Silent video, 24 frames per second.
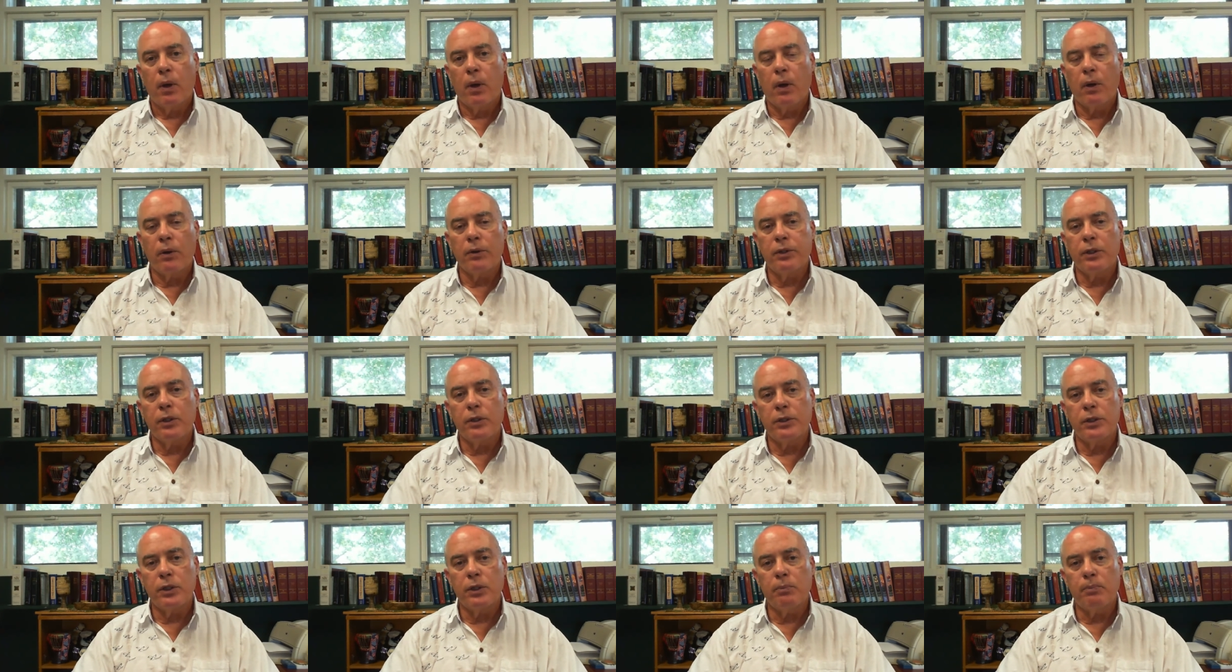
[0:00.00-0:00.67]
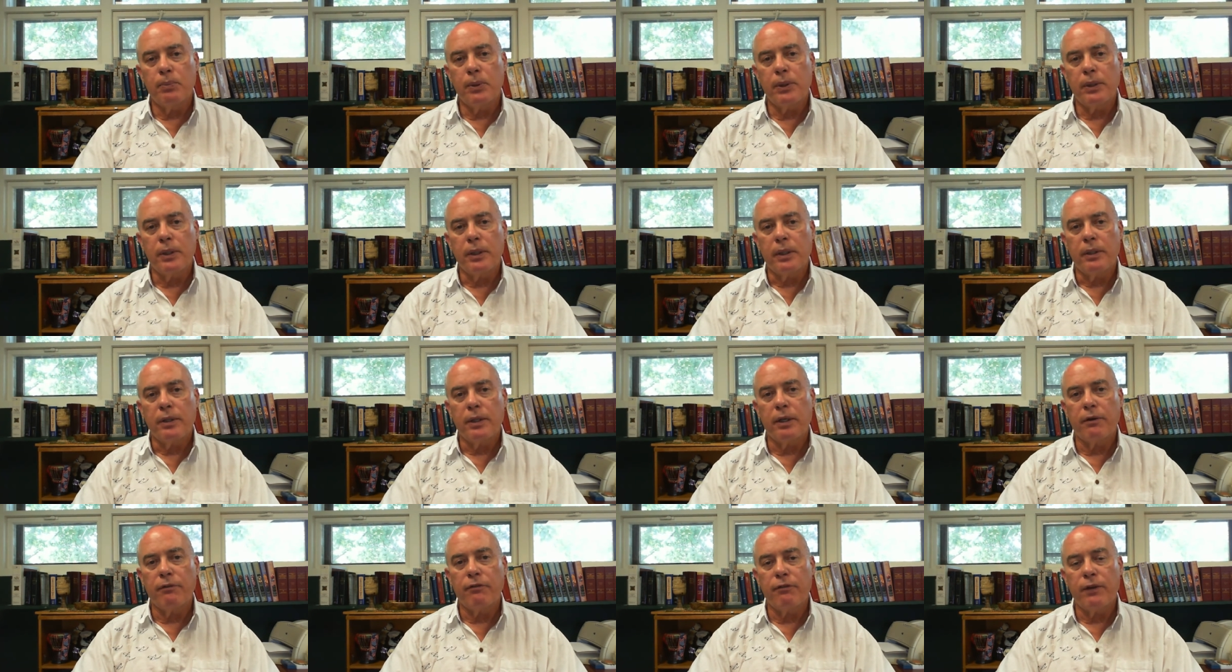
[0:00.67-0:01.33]
All those who put
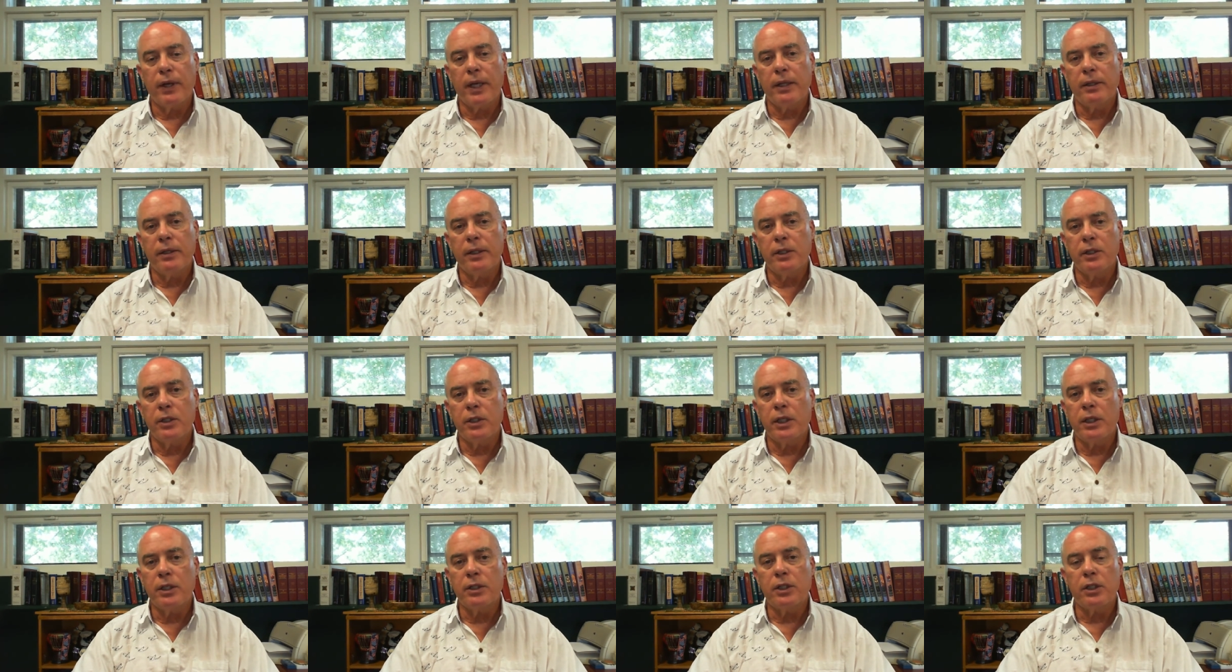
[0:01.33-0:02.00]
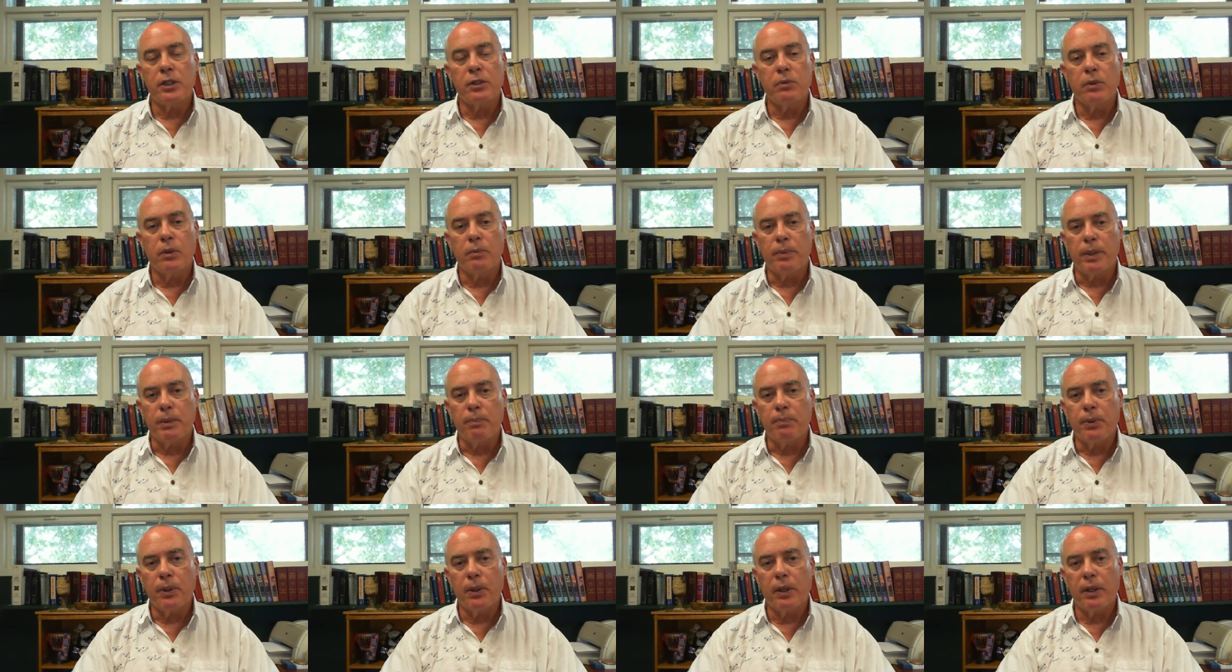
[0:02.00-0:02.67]
their faith in Jesus will
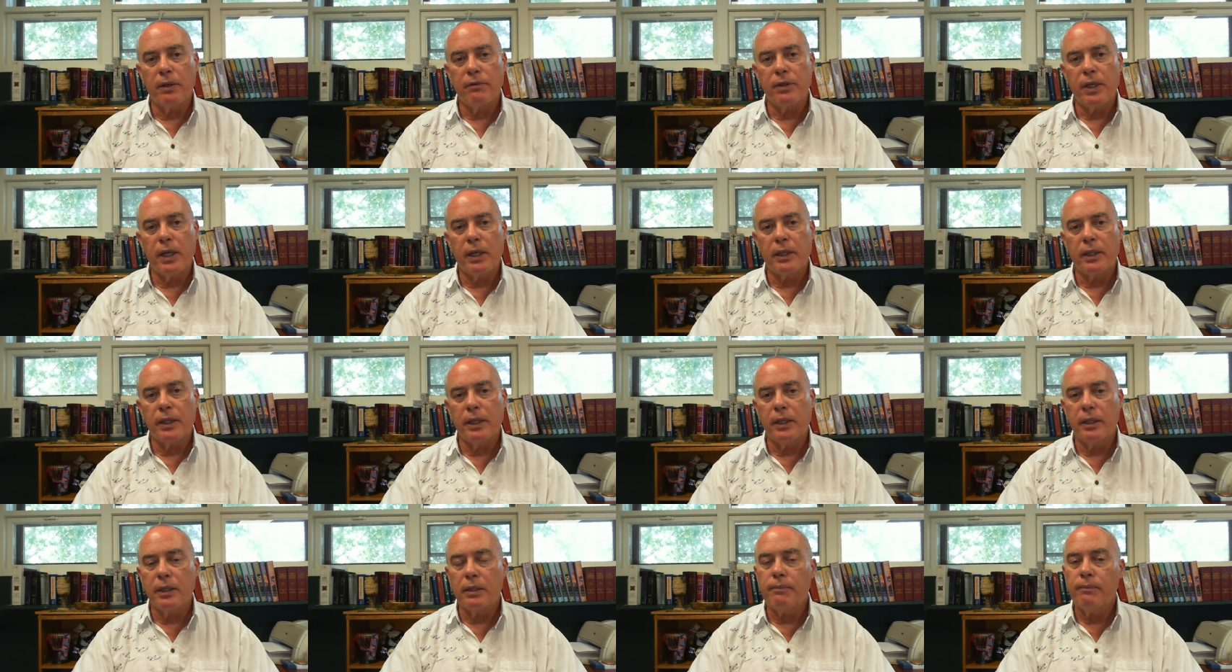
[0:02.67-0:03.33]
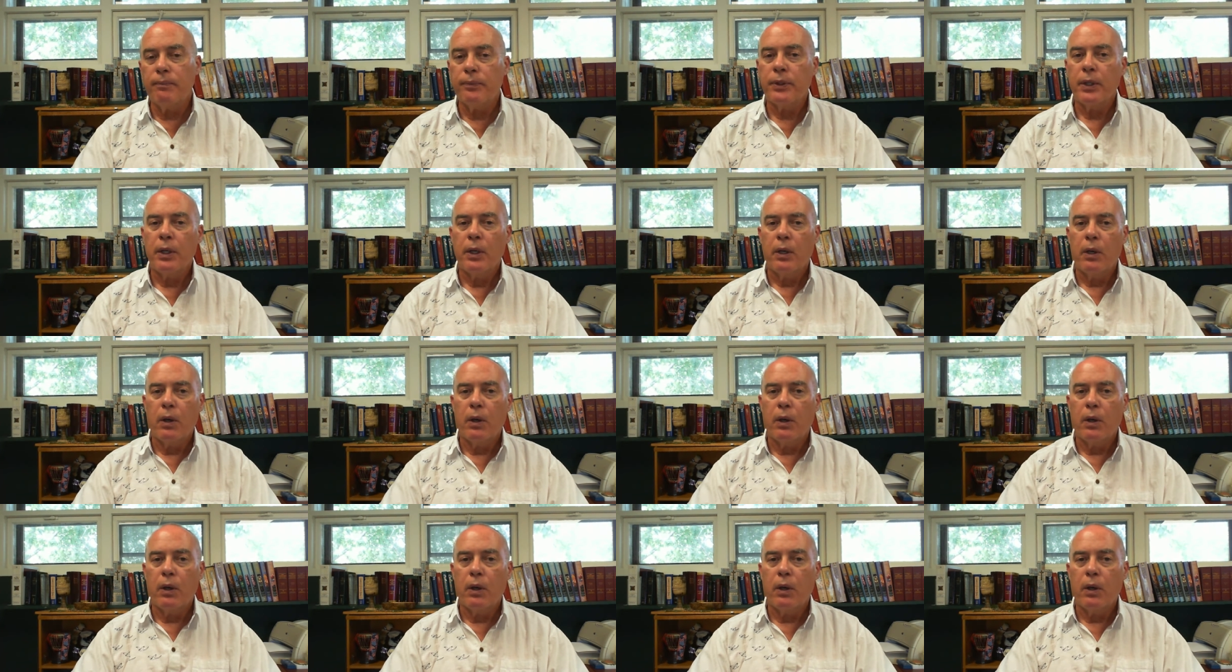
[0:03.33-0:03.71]
be part of that kingdom.